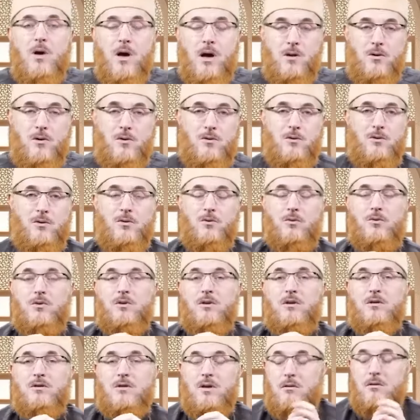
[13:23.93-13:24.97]
according to
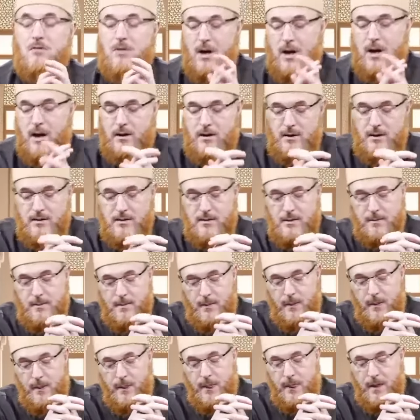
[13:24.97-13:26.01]
the sound hadith.
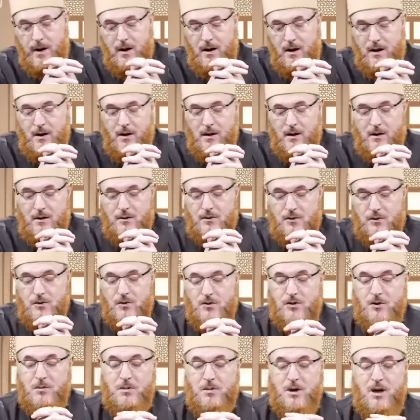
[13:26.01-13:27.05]
So
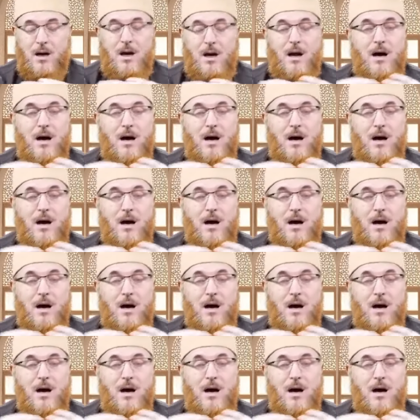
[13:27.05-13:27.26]
Jibreel